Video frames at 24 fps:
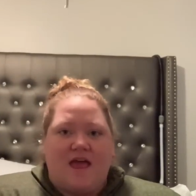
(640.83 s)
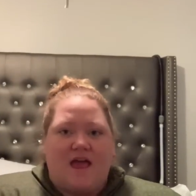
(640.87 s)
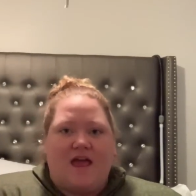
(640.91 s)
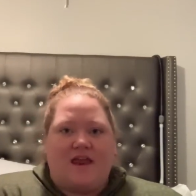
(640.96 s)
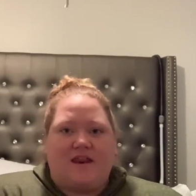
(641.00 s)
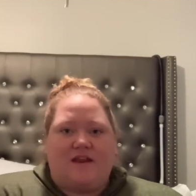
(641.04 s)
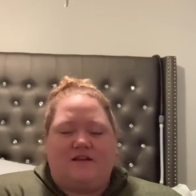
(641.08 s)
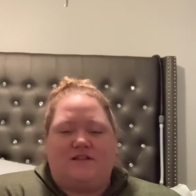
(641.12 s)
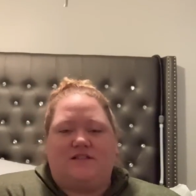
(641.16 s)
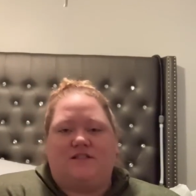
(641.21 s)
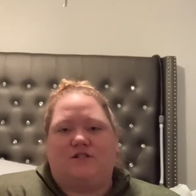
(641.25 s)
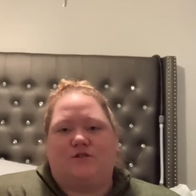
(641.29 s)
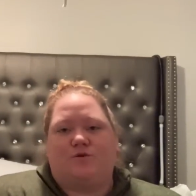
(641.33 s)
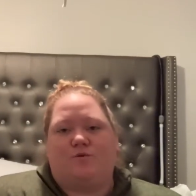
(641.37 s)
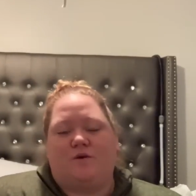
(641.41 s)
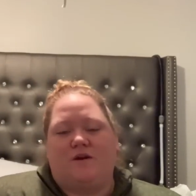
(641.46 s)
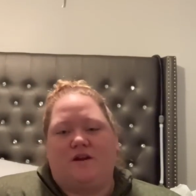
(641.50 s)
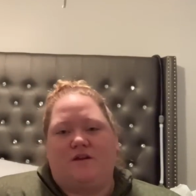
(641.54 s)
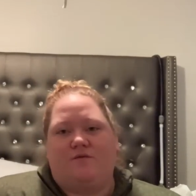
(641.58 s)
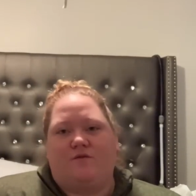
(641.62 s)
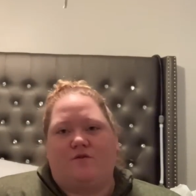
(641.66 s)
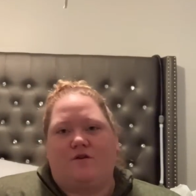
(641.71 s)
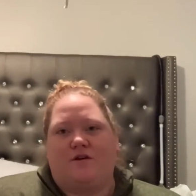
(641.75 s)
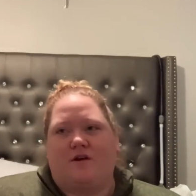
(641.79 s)
And it's
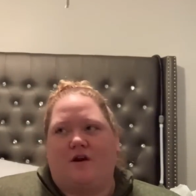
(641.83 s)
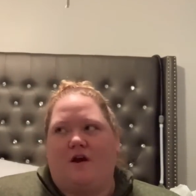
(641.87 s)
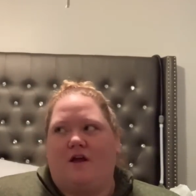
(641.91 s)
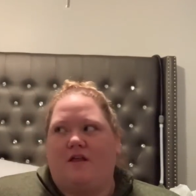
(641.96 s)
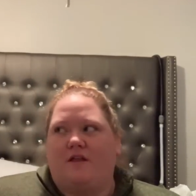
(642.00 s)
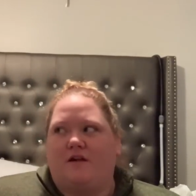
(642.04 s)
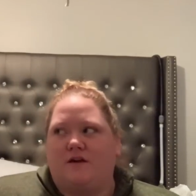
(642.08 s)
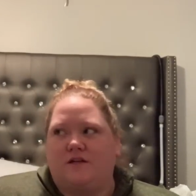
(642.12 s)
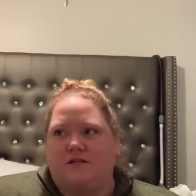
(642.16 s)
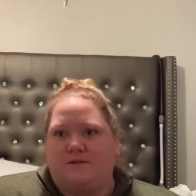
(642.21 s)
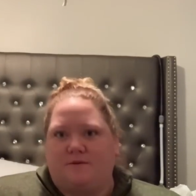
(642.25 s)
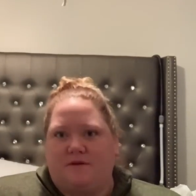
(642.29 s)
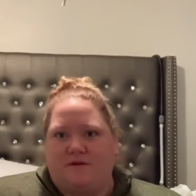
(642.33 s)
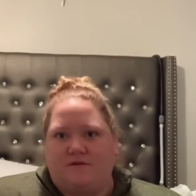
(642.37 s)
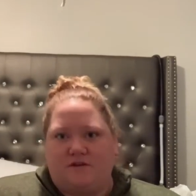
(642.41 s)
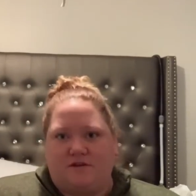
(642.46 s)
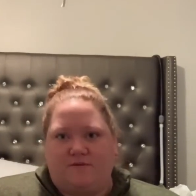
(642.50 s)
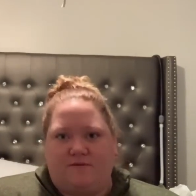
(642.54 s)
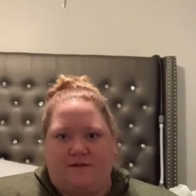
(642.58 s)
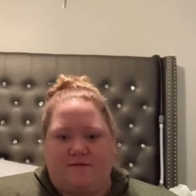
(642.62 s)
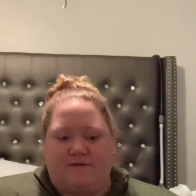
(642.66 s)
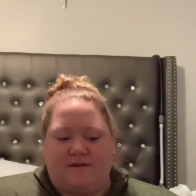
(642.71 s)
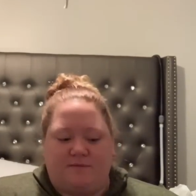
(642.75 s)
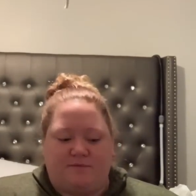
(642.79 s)
$24, but it was
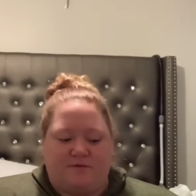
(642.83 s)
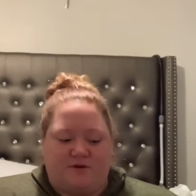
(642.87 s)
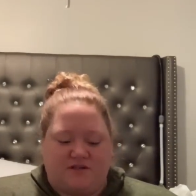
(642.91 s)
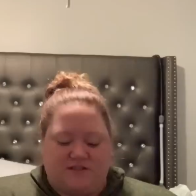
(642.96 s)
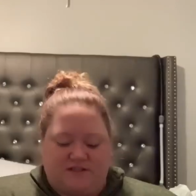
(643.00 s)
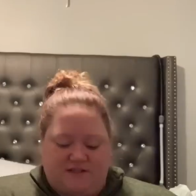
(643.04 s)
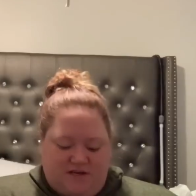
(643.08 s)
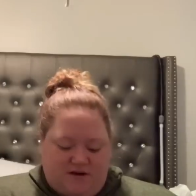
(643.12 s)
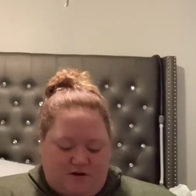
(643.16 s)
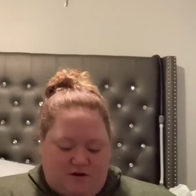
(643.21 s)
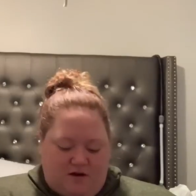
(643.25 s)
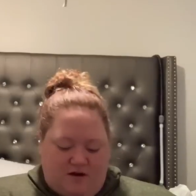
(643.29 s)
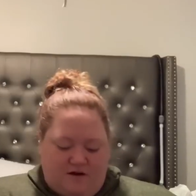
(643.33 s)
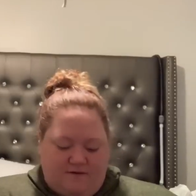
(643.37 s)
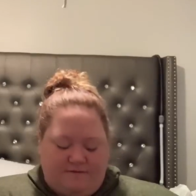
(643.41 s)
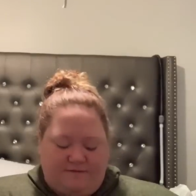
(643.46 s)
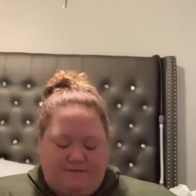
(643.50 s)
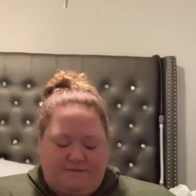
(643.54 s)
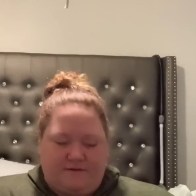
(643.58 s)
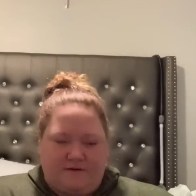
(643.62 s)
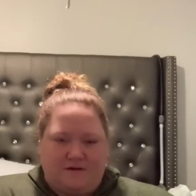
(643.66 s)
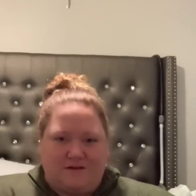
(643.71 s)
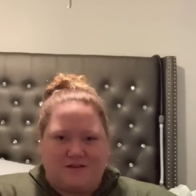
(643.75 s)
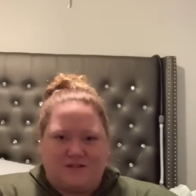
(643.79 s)
50% off.
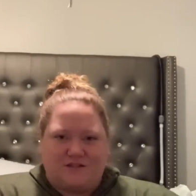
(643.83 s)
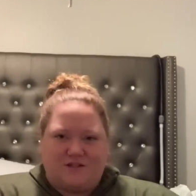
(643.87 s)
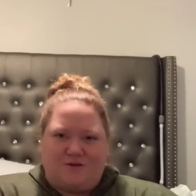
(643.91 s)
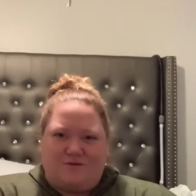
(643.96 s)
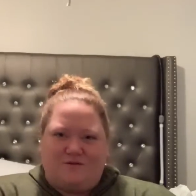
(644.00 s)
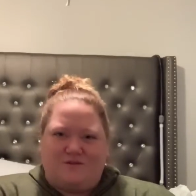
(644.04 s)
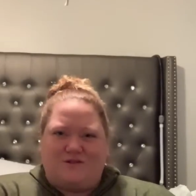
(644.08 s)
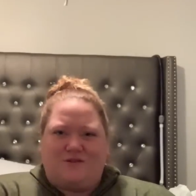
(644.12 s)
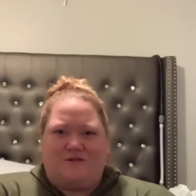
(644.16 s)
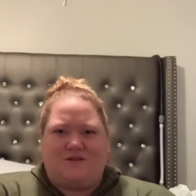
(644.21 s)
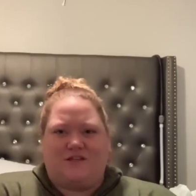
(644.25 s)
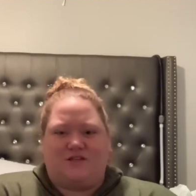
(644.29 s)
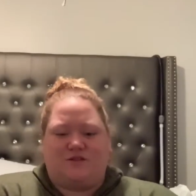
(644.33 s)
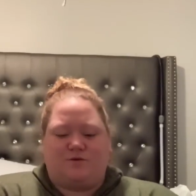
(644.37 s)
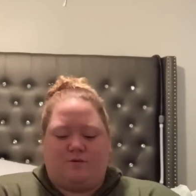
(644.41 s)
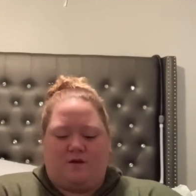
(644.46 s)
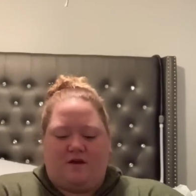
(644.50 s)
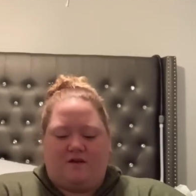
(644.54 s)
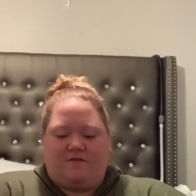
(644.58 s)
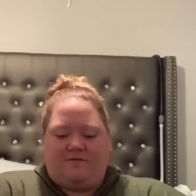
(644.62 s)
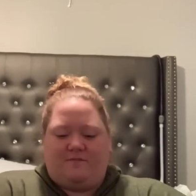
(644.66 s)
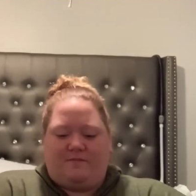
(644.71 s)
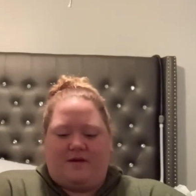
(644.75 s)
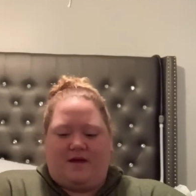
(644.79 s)
So it was only
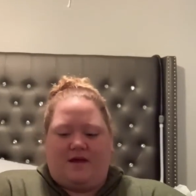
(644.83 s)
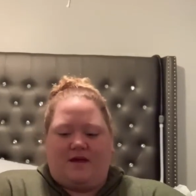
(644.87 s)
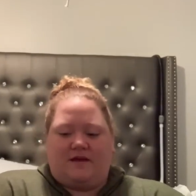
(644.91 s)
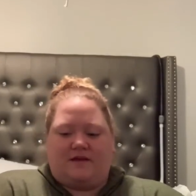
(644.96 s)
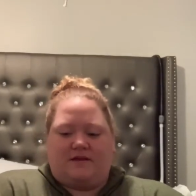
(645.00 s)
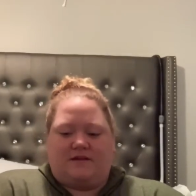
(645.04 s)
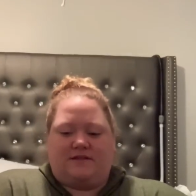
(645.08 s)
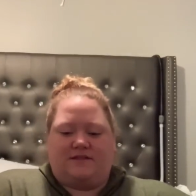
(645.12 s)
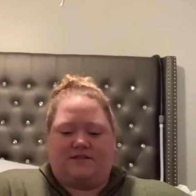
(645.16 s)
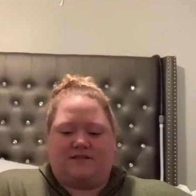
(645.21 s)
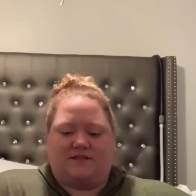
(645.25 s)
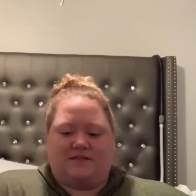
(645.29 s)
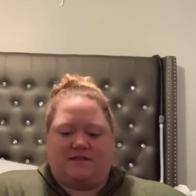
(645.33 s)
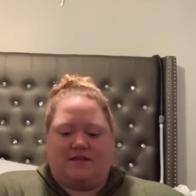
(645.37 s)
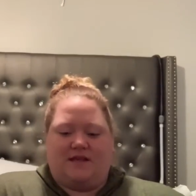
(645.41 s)
12 bucks.